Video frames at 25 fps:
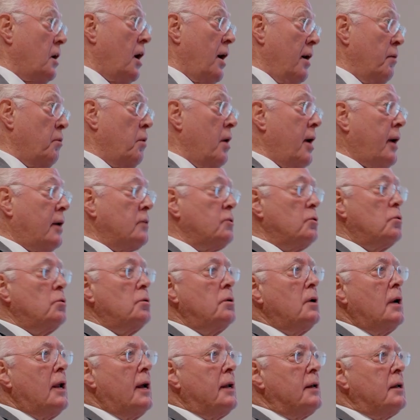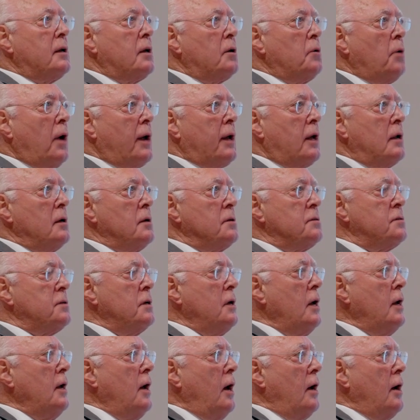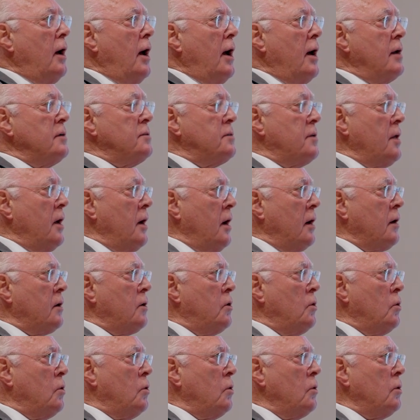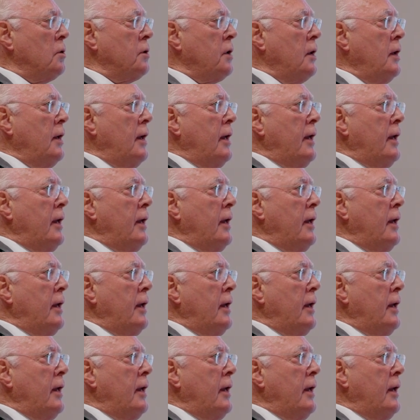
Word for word: direct oral anticoagulants, as they are called,